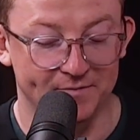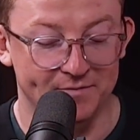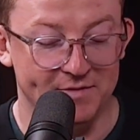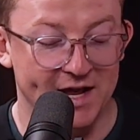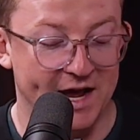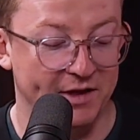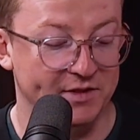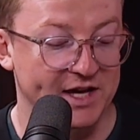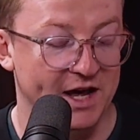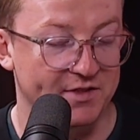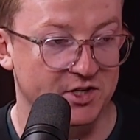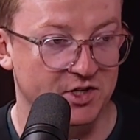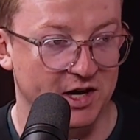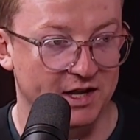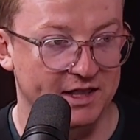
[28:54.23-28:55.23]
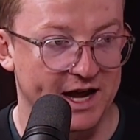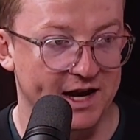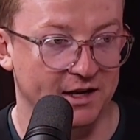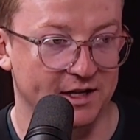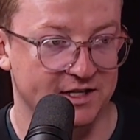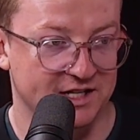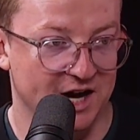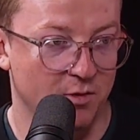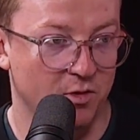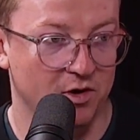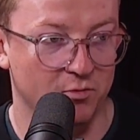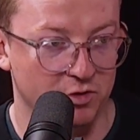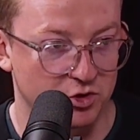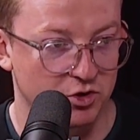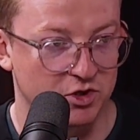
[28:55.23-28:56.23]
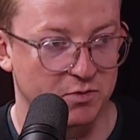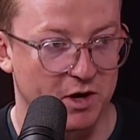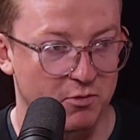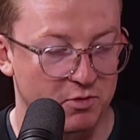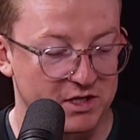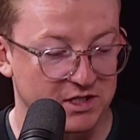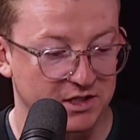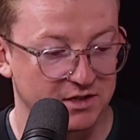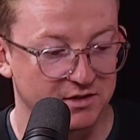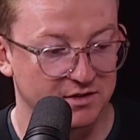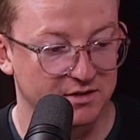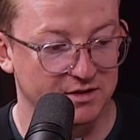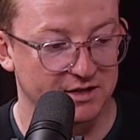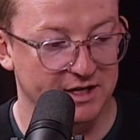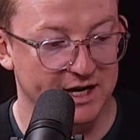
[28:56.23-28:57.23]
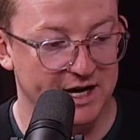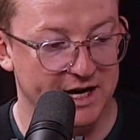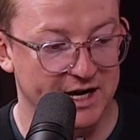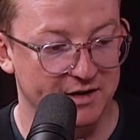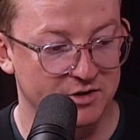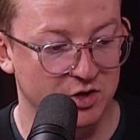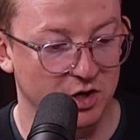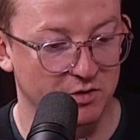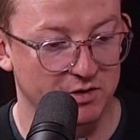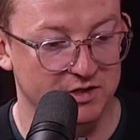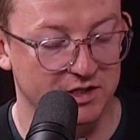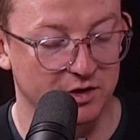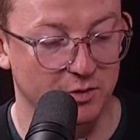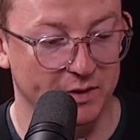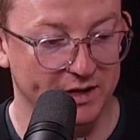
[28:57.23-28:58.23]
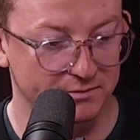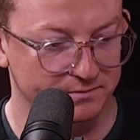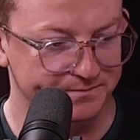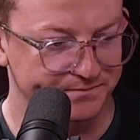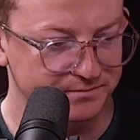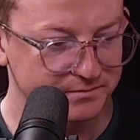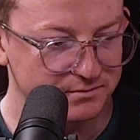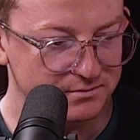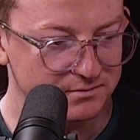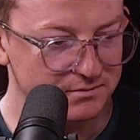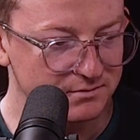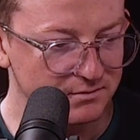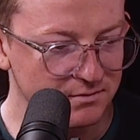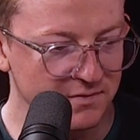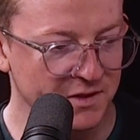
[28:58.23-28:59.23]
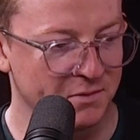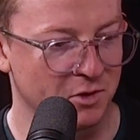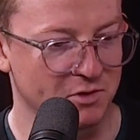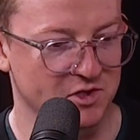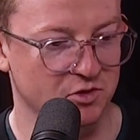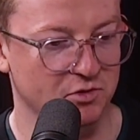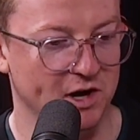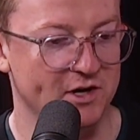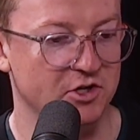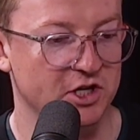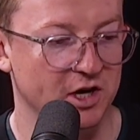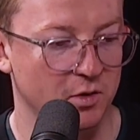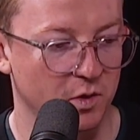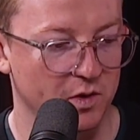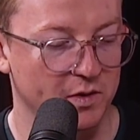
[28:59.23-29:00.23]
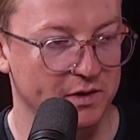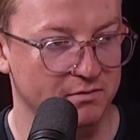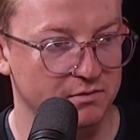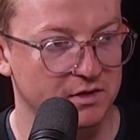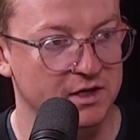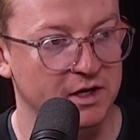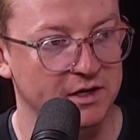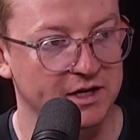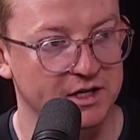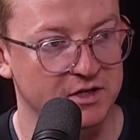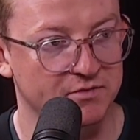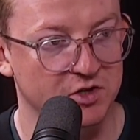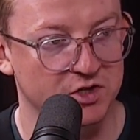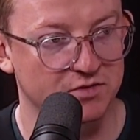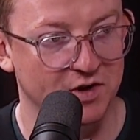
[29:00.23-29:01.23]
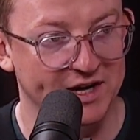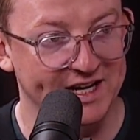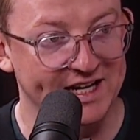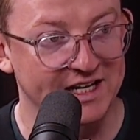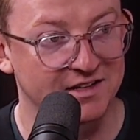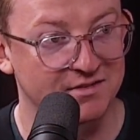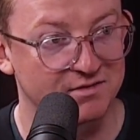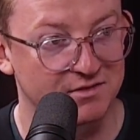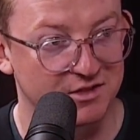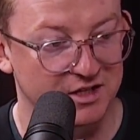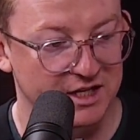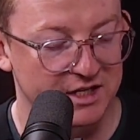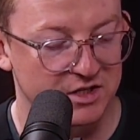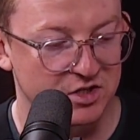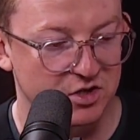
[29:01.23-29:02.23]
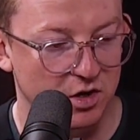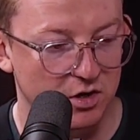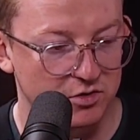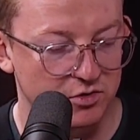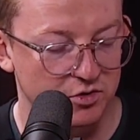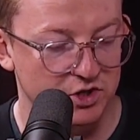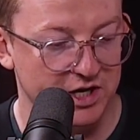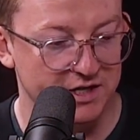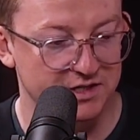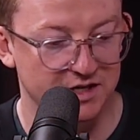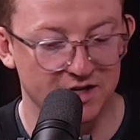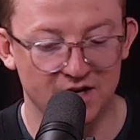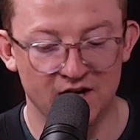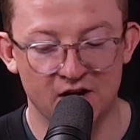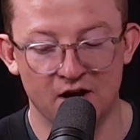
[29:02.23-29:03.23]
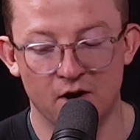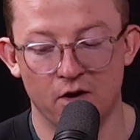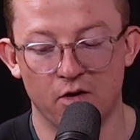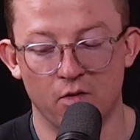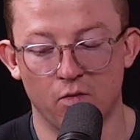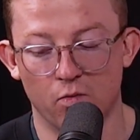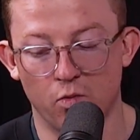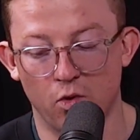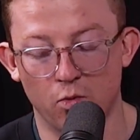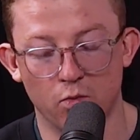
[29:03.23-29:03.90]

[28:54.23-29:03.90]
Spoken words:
Now, the other side of that, let's say I want to reduce my risk tolerance a little bit, my risk strategy, and I want to get diversified in stocks or shares. What